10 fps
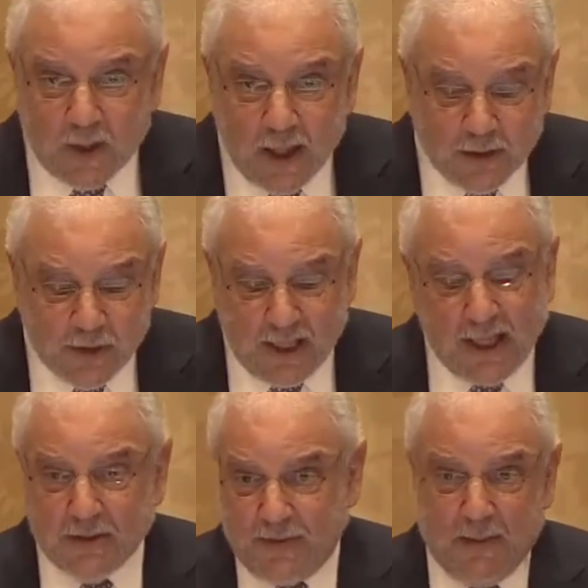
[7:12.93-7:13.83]
And she
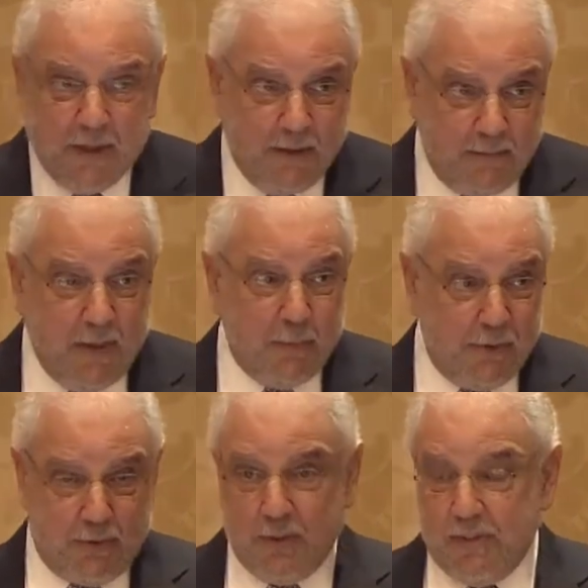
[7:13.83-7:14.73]
has family
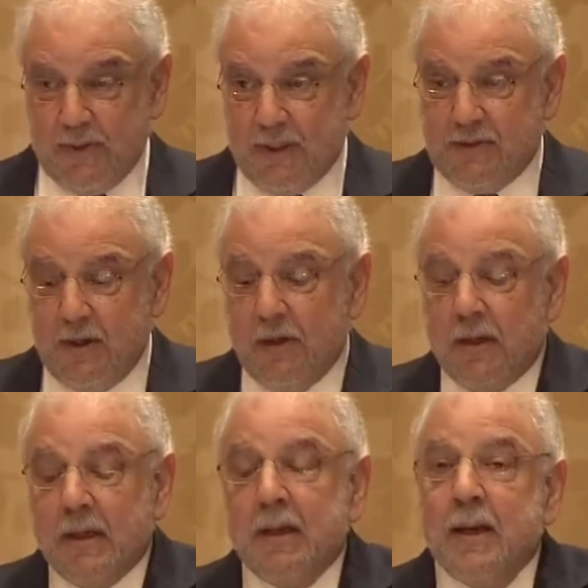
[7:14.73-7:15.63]
members who live in this area.
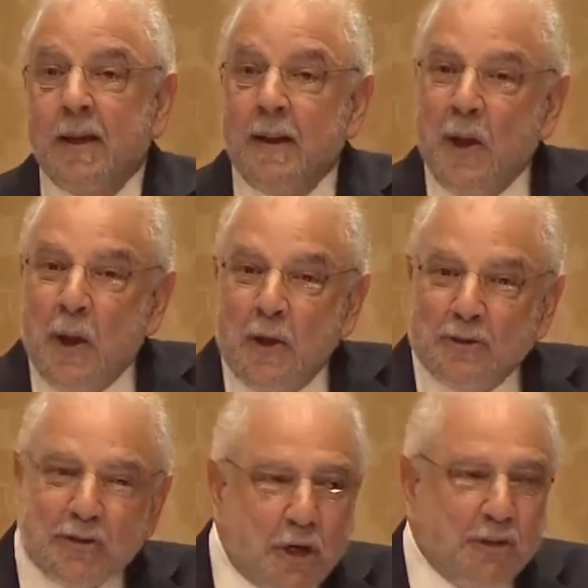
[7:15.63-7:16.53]

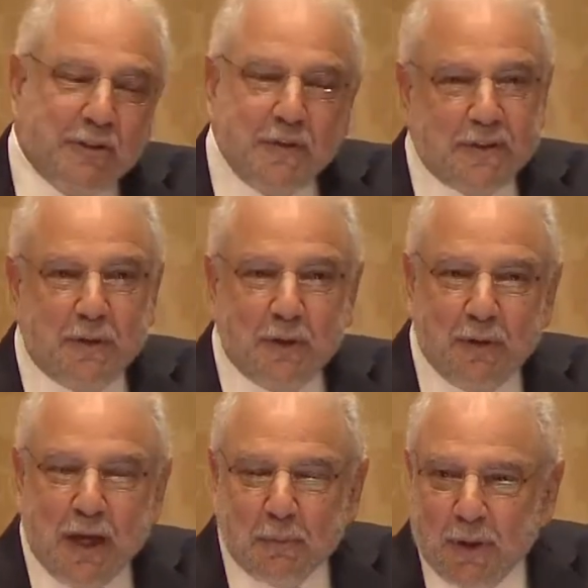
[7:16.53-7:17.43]
So she goes to visit her
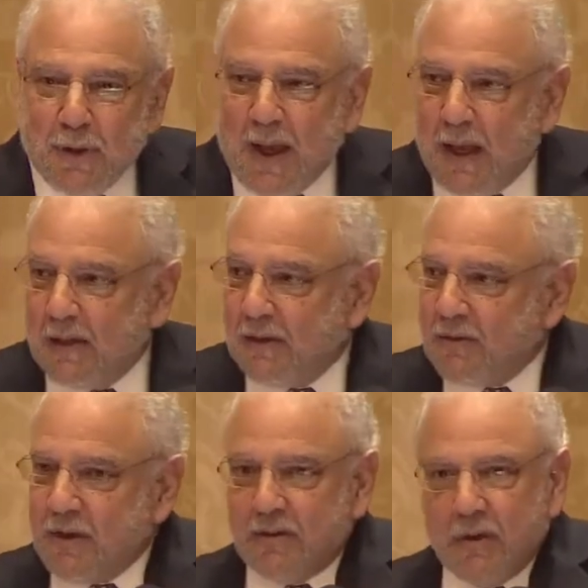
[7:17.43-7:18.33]
grandmother, and
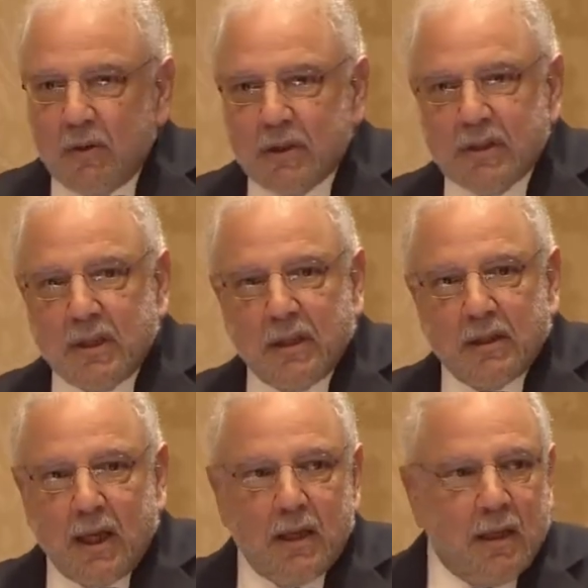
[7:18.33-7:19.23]
she's noticing
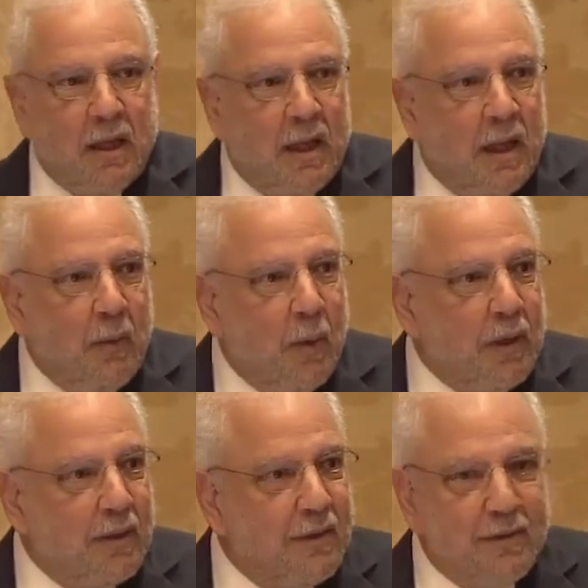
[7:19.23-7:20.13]
that
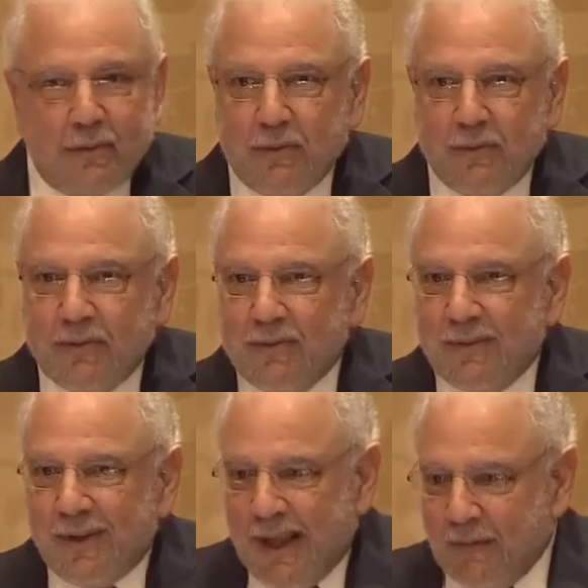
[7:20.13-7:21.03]

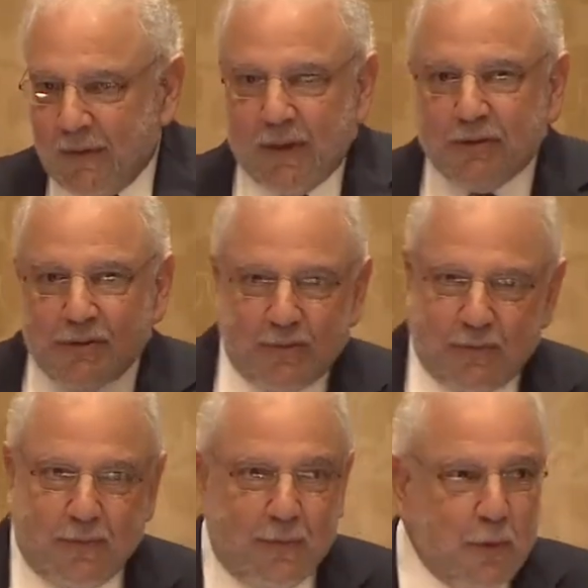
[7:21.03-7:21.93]
whenever there's
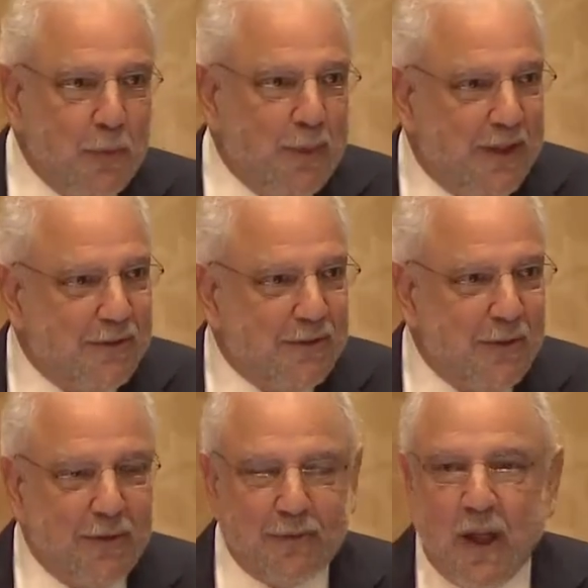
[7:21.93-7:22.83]
food being
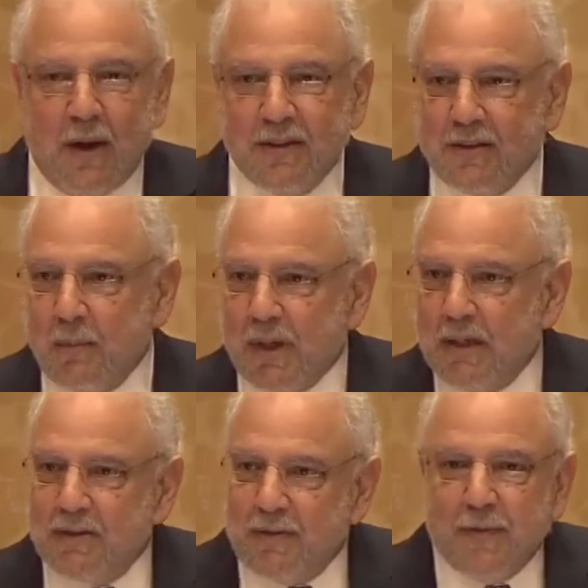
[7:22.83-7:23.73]
served, somebody
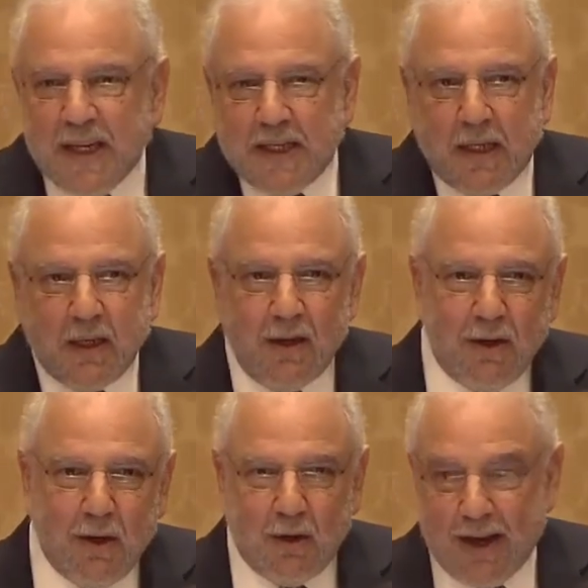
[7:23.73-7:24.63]
is feeding
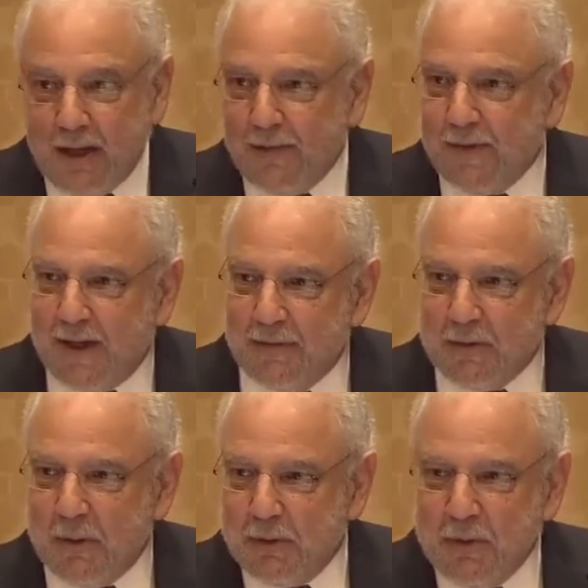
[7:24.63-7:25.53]
her
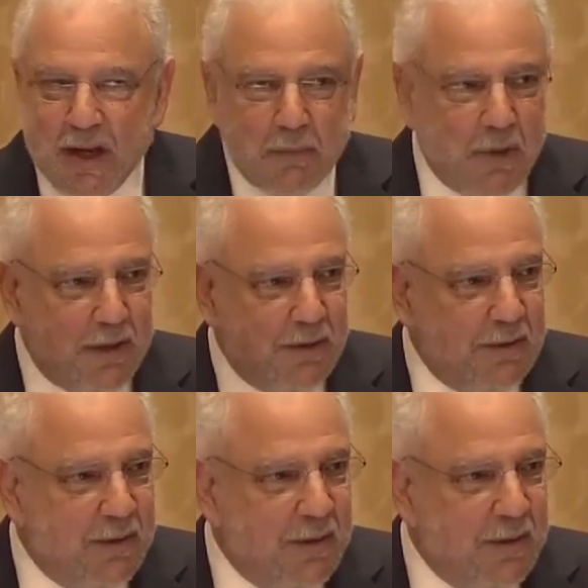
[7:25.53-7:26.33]
eighty-five-year-old grandmother.